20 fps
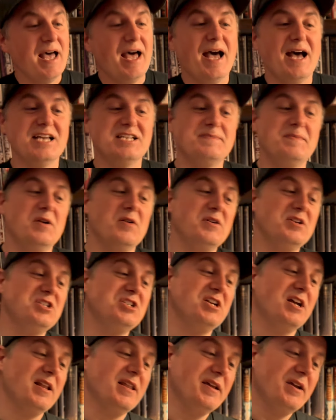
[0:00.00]
as Mary
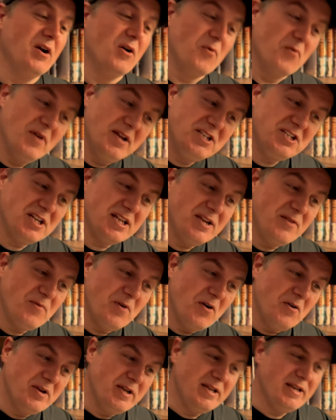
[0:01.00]
Shelley originally
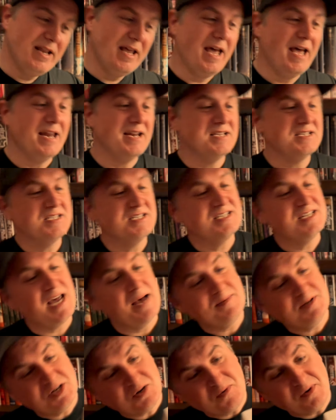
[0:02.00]
wrote it and a
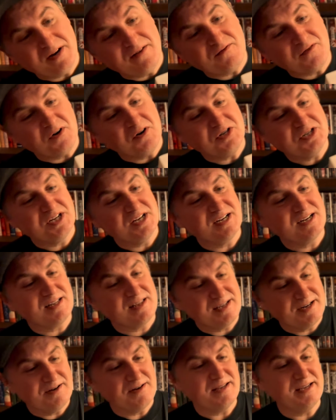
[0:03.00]
subsequent version
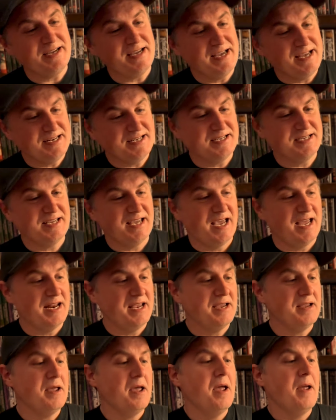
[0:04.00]
clearly
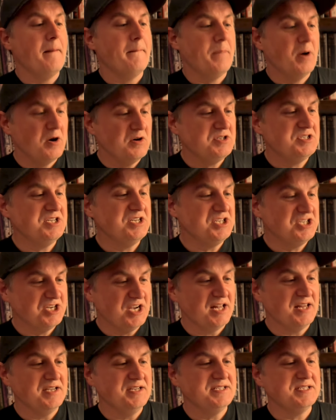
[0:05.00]
indicating Percy
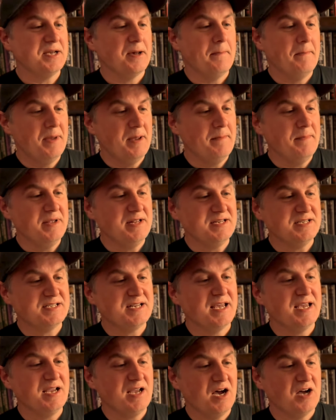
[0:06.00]
Shelley's amendments
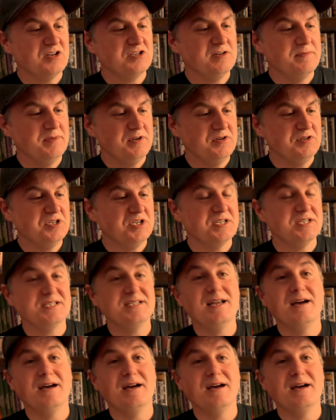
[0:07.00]
and contributions.